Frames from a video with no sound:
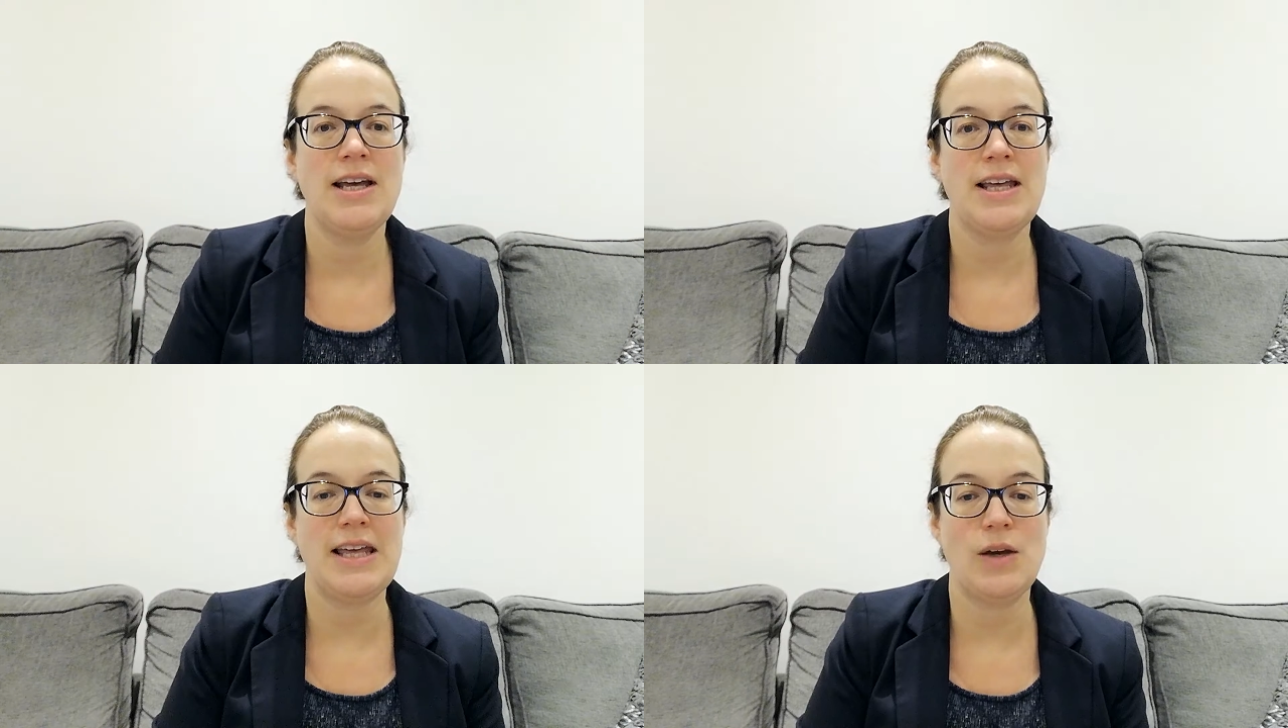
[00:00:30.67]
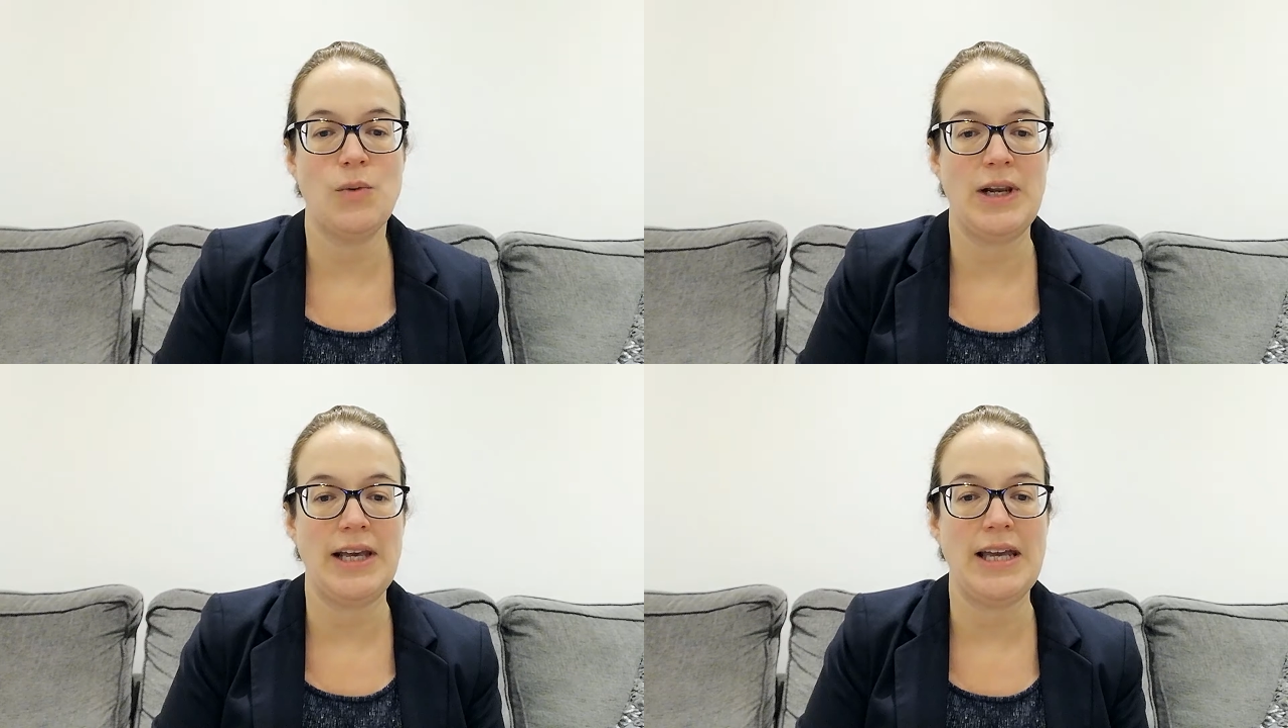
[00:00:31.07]

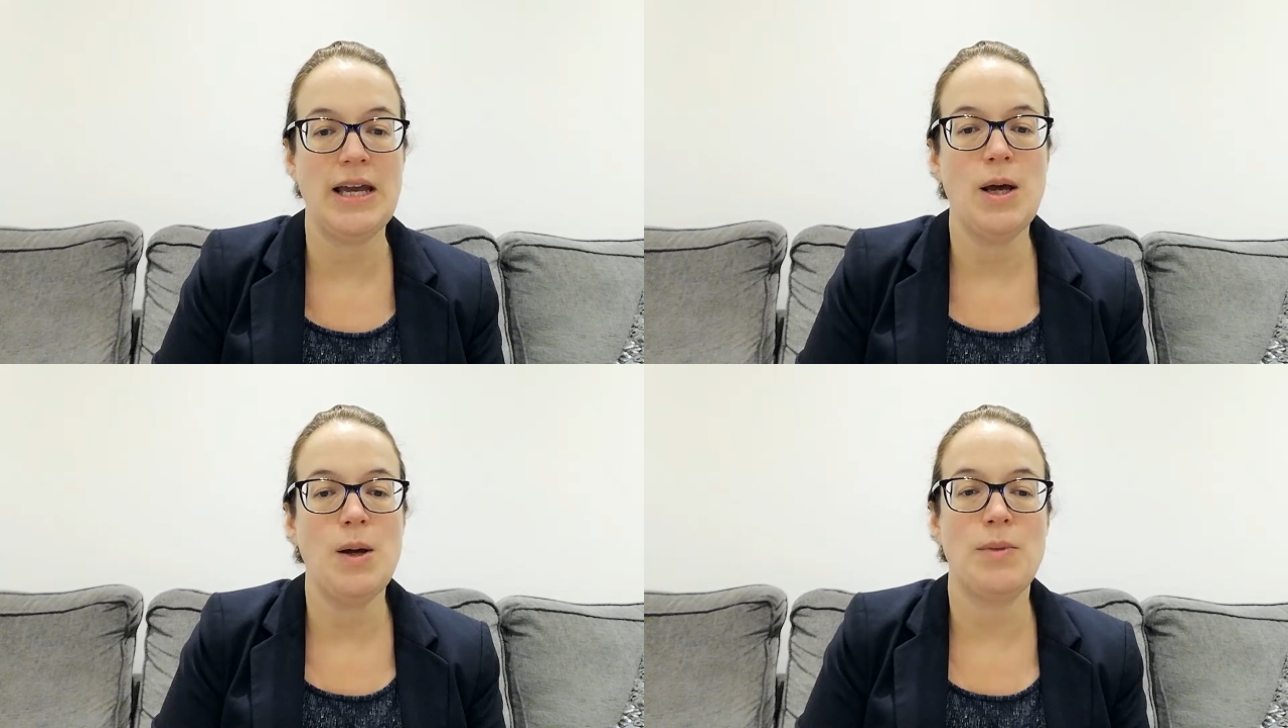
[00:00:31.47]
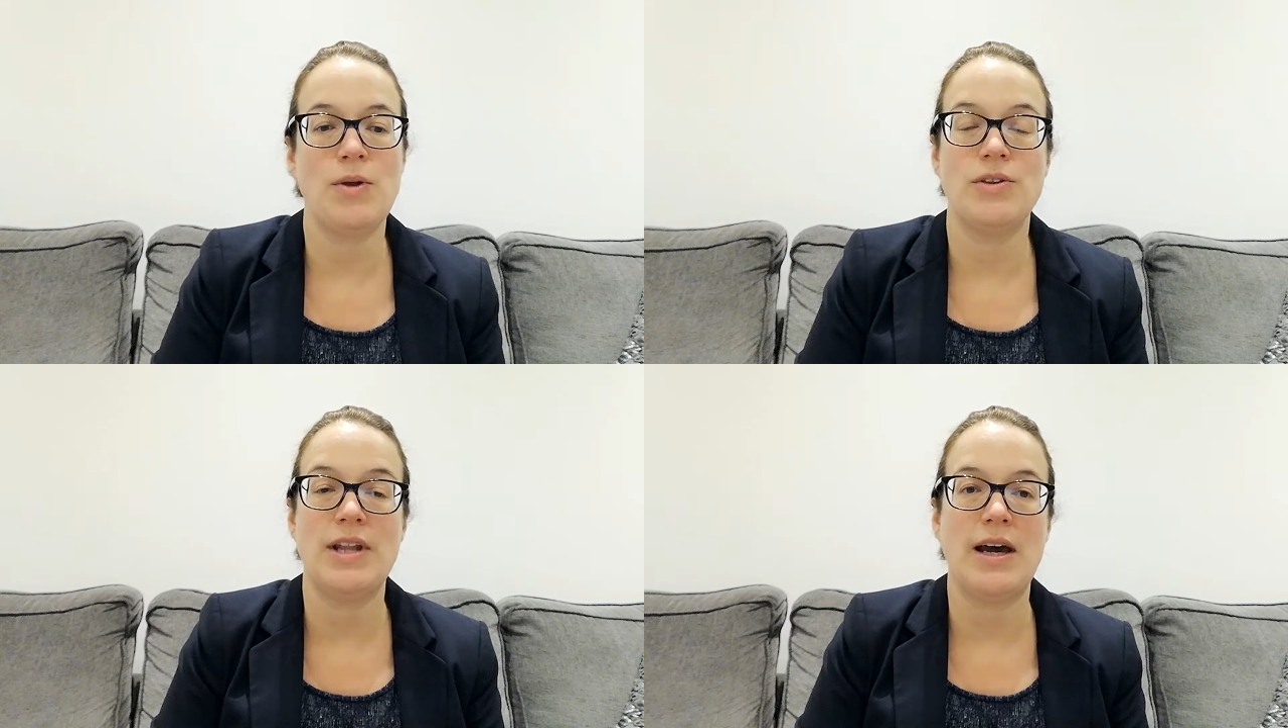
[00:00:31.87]
equally,
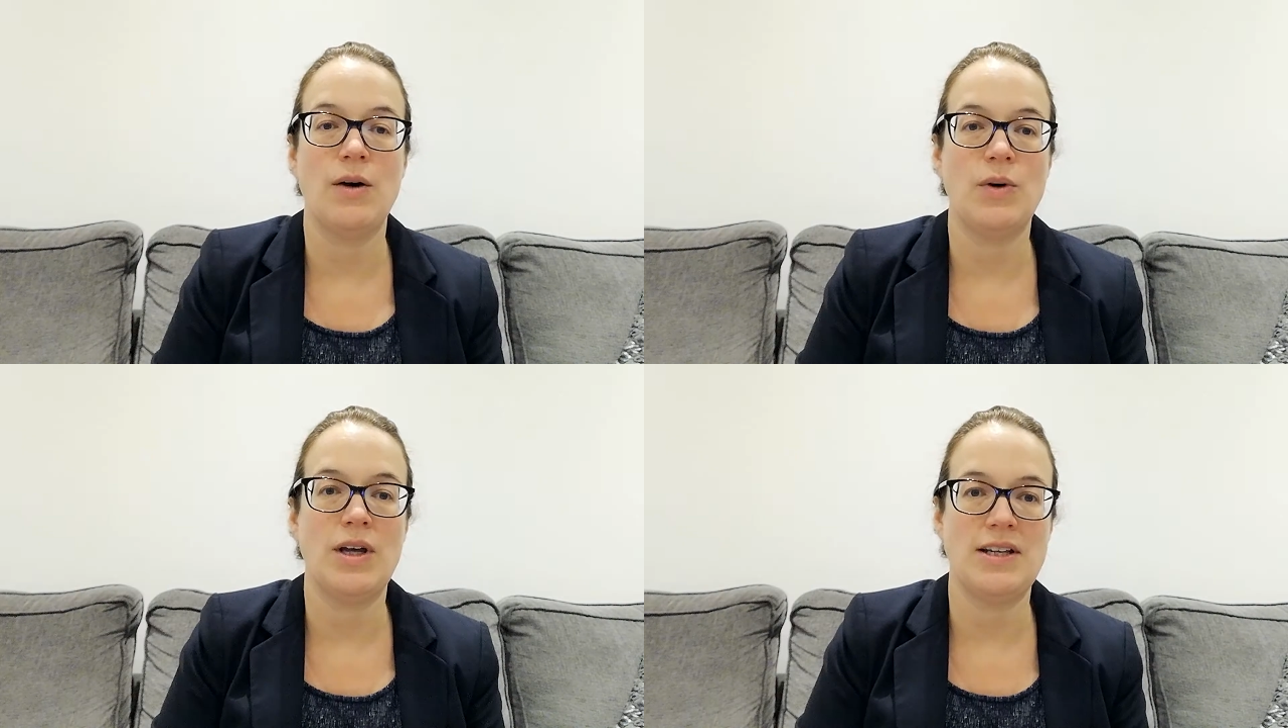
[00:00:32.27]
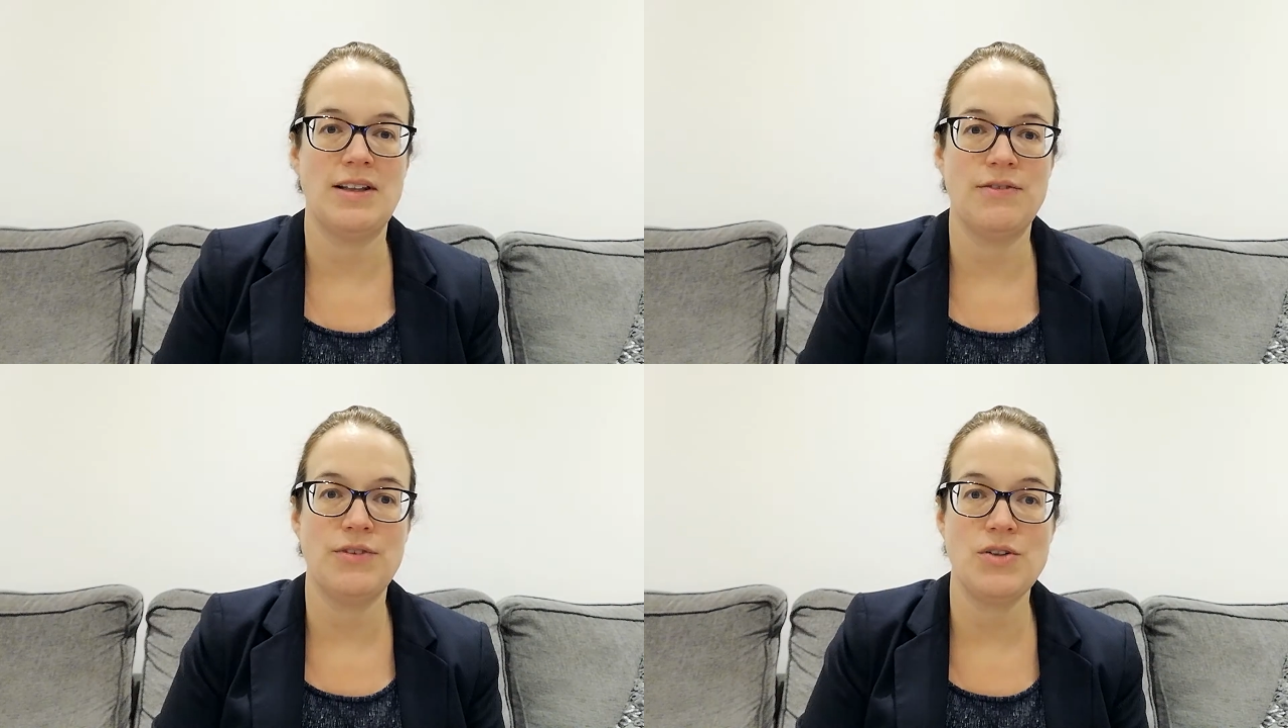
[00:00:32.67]
both now and in
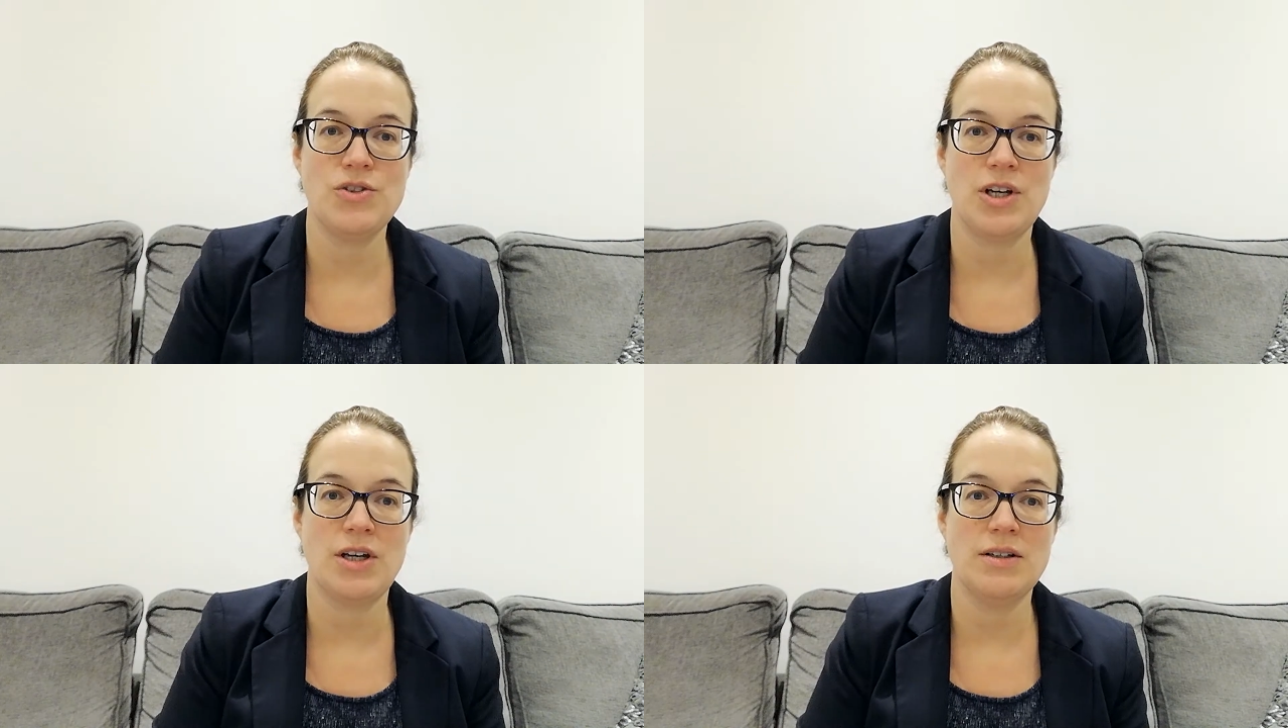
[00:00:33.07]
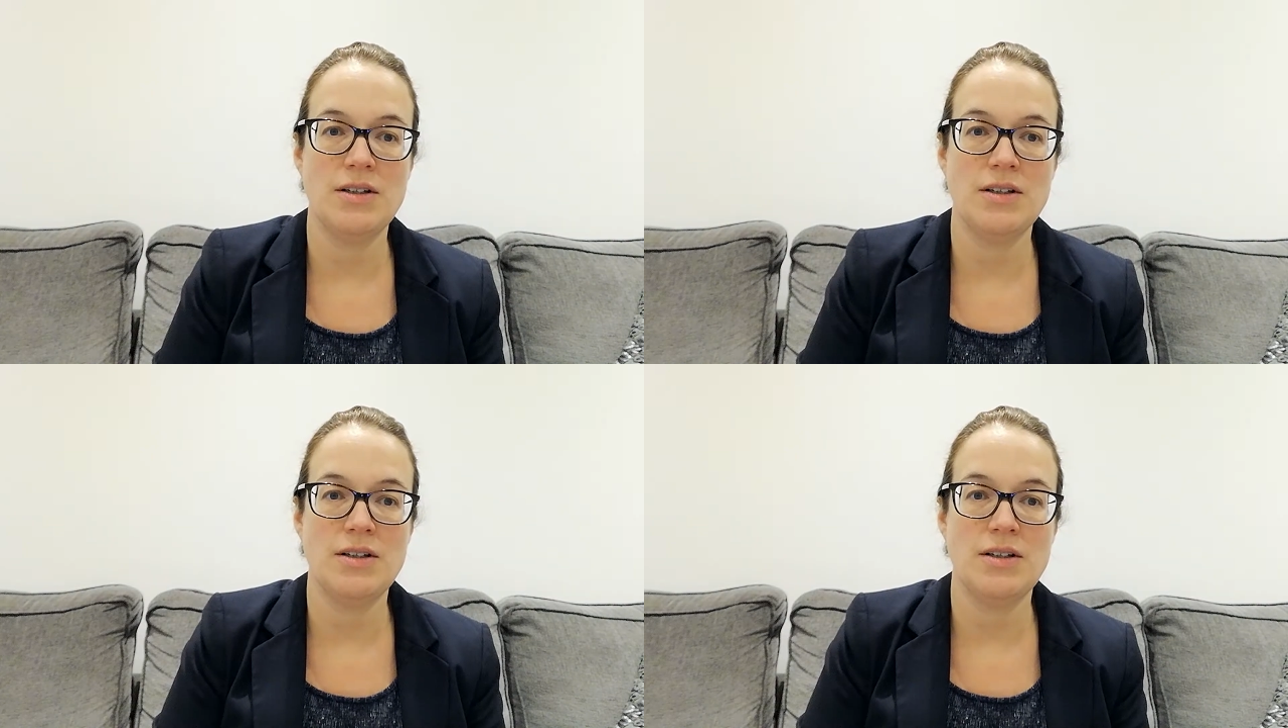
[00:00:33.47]
the future.